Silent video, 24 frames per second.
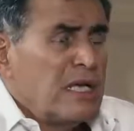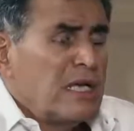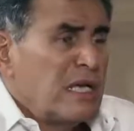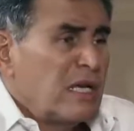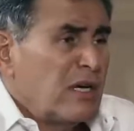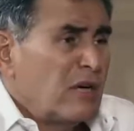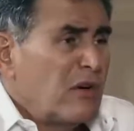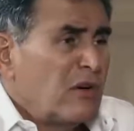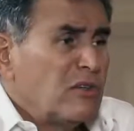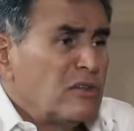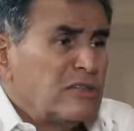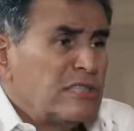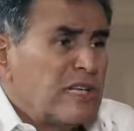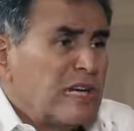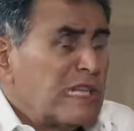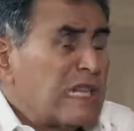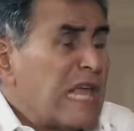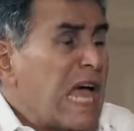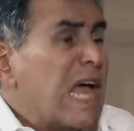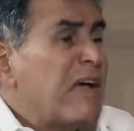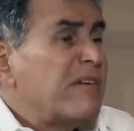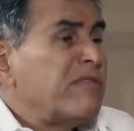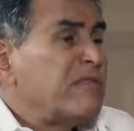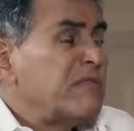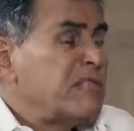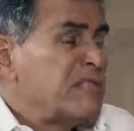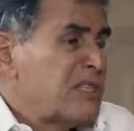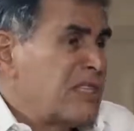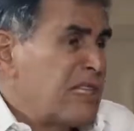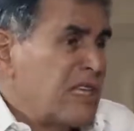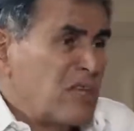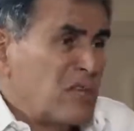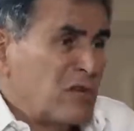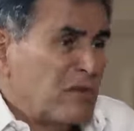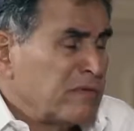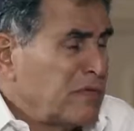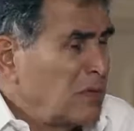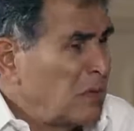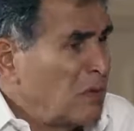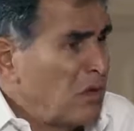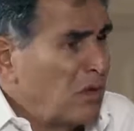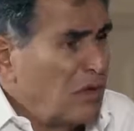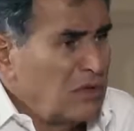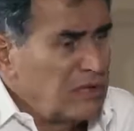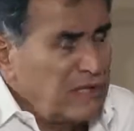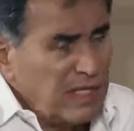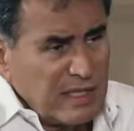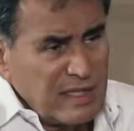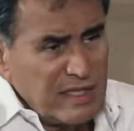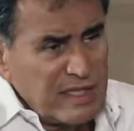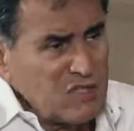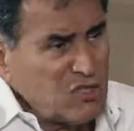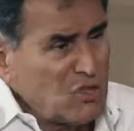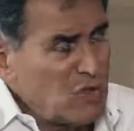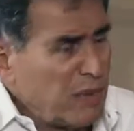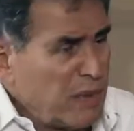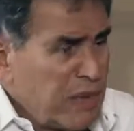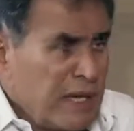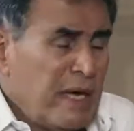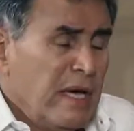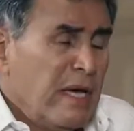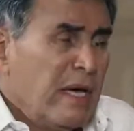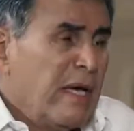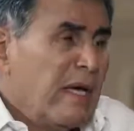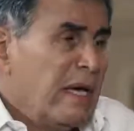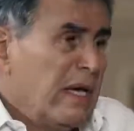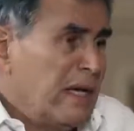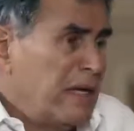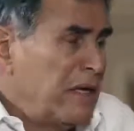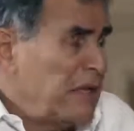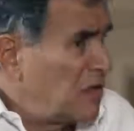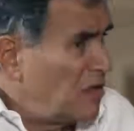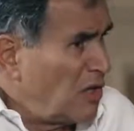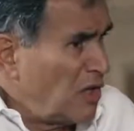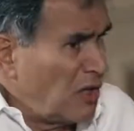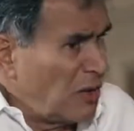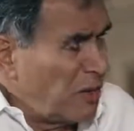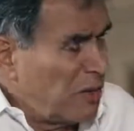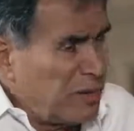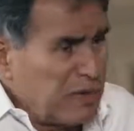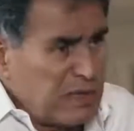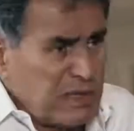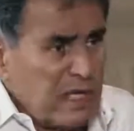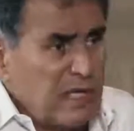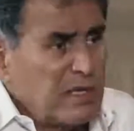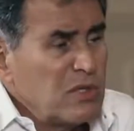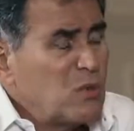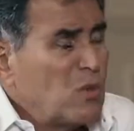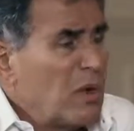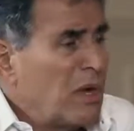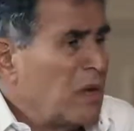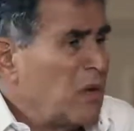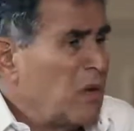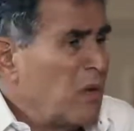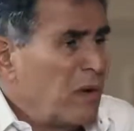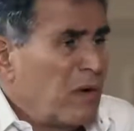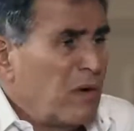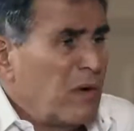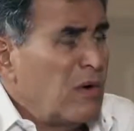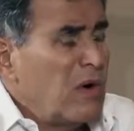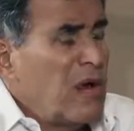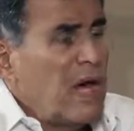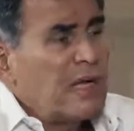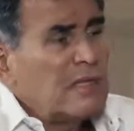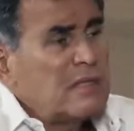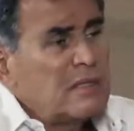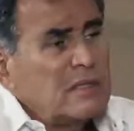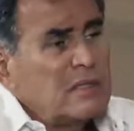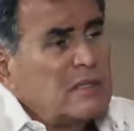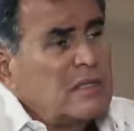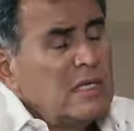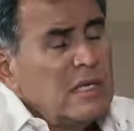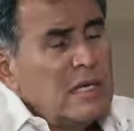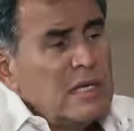in a contract every state of the world. It has to be interpreted one way or another.